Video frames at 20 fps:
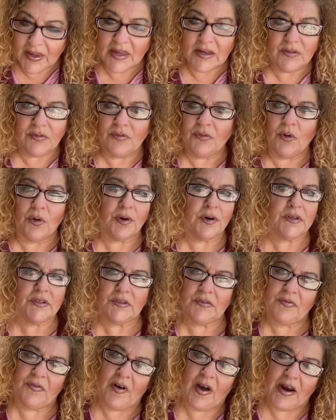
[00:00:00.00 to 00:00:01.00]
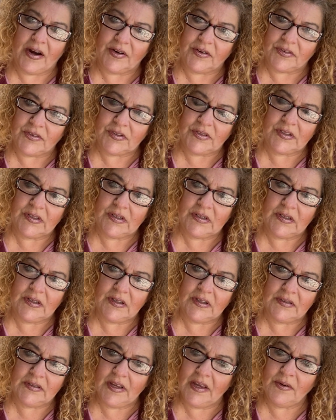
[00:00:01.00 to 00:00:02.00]
In forest fires,
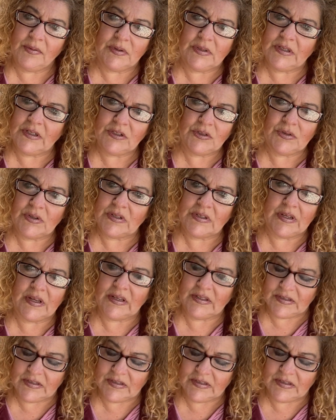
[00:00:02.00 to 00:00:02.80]
I'll tell you what's interesting.